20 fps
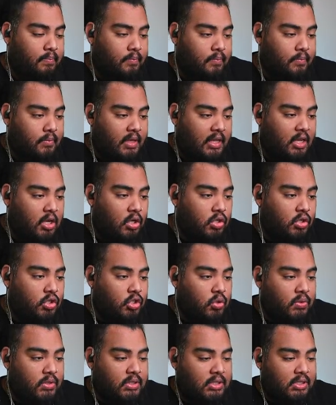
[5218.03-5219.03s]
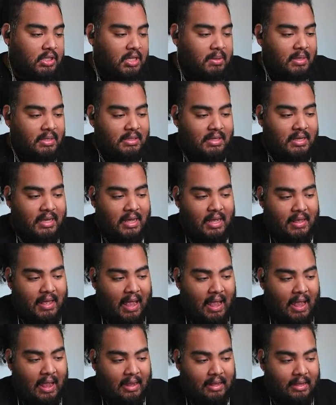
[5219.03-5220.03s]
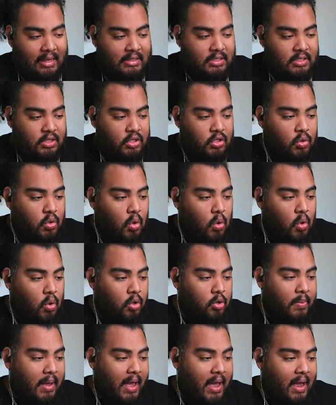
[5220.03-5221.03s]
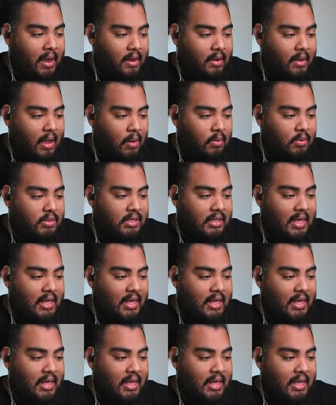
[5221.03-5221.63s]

He goes to a team that gets a new quarterback. I would say the